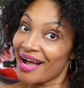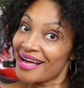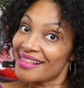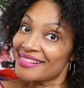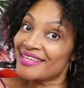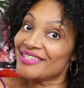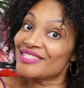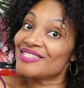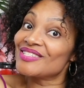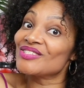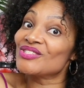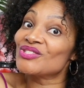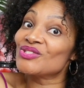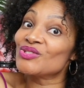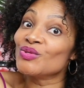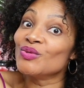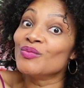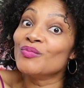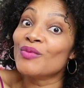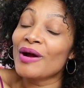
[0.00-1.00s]
right, there's
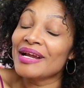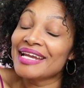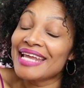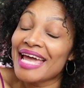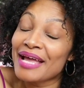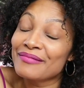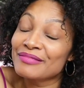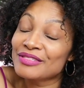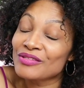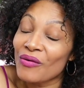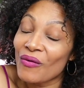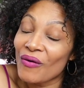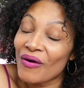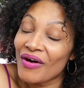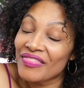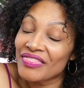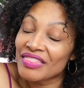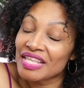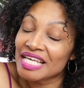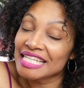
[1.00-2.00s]
just two more names
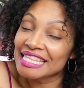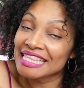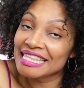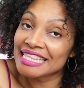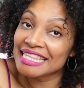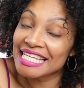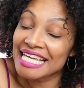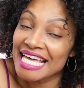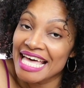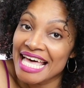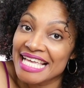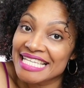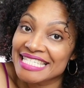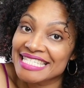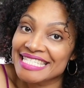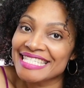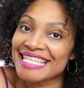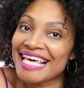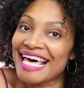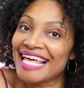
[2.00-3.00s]
on the
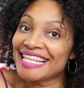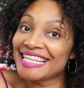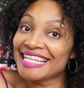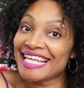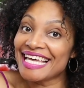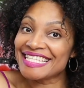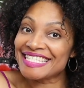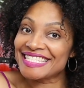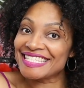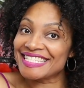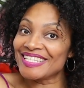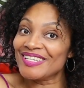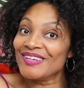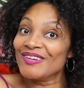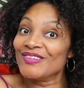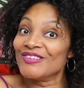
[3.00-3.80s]
list. Let's see